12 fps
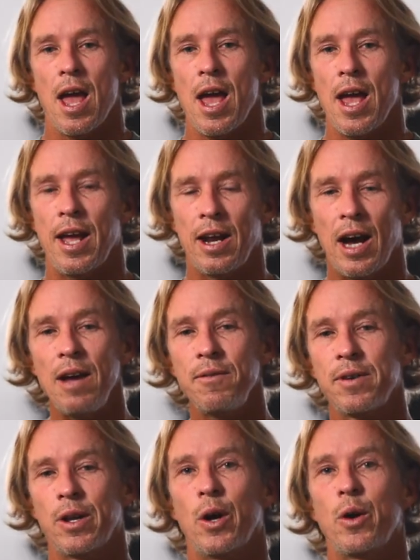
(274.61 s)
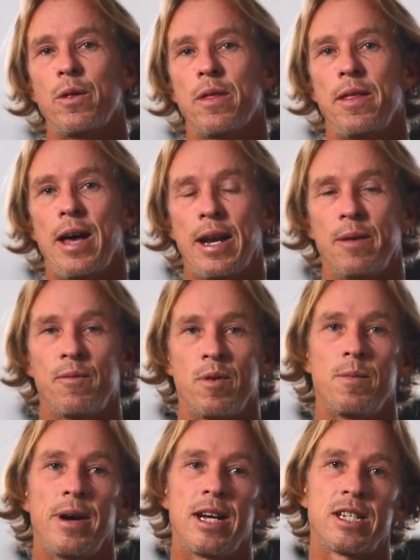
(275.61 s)
Had I have known that
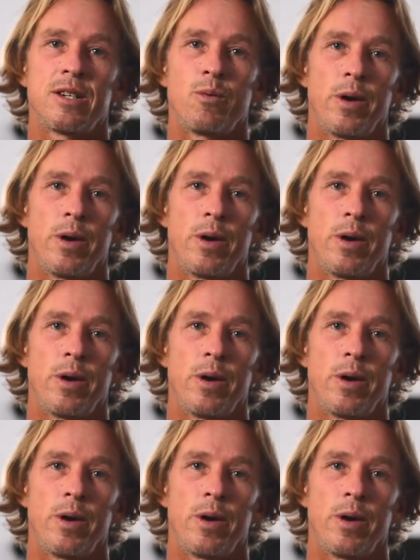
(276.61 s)
information